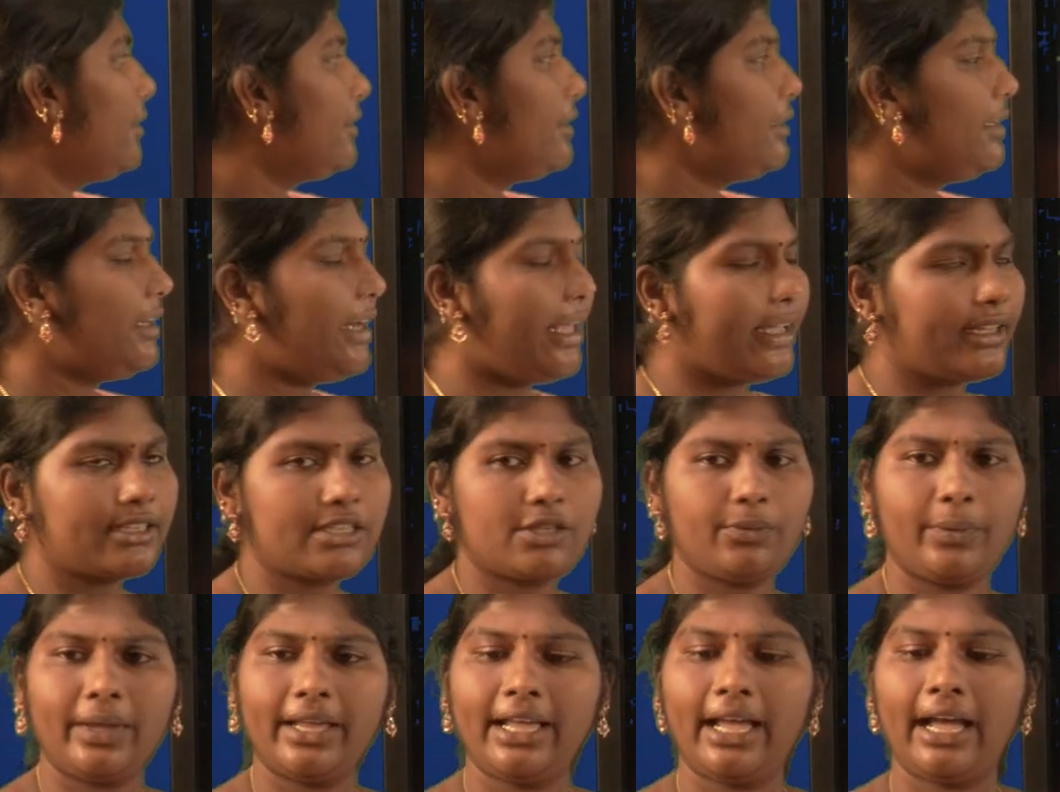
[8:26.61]
The
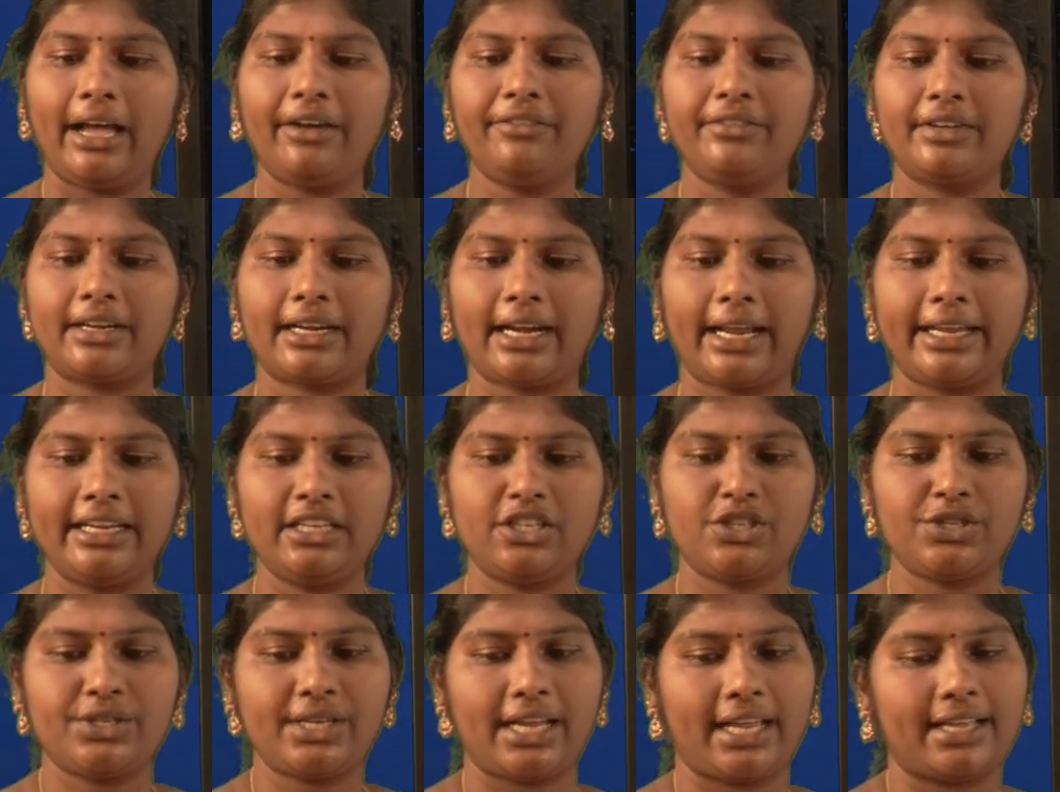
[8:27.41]
next we have
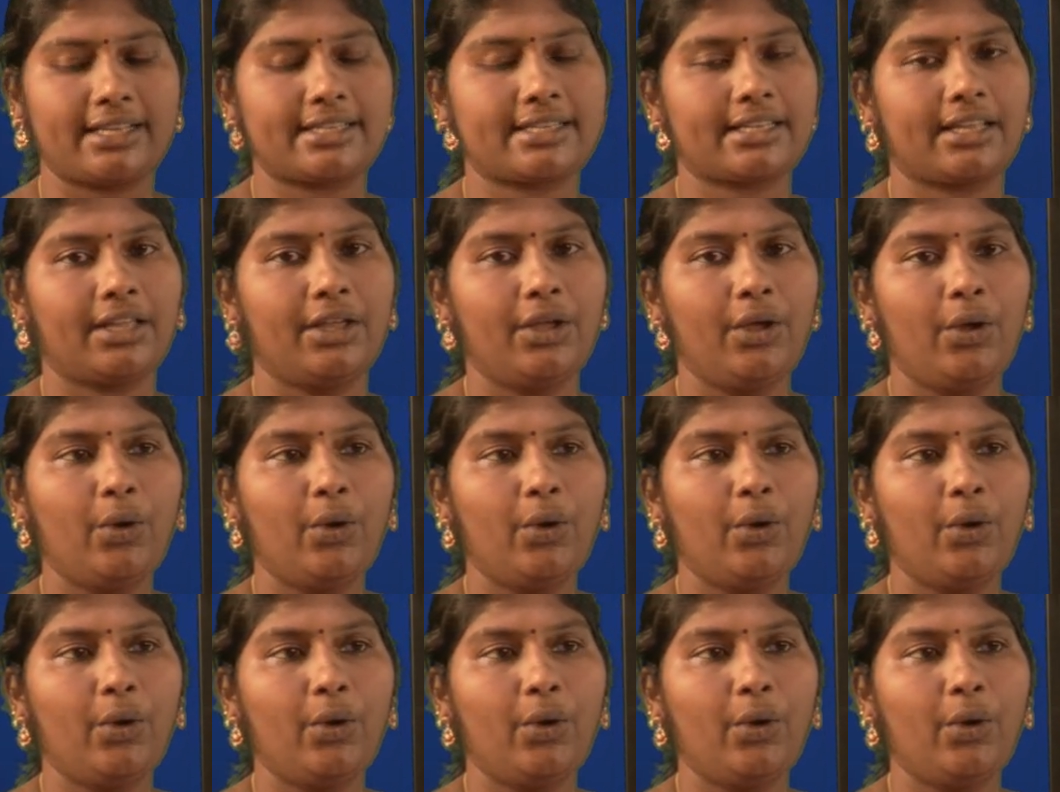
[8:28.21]
right shares.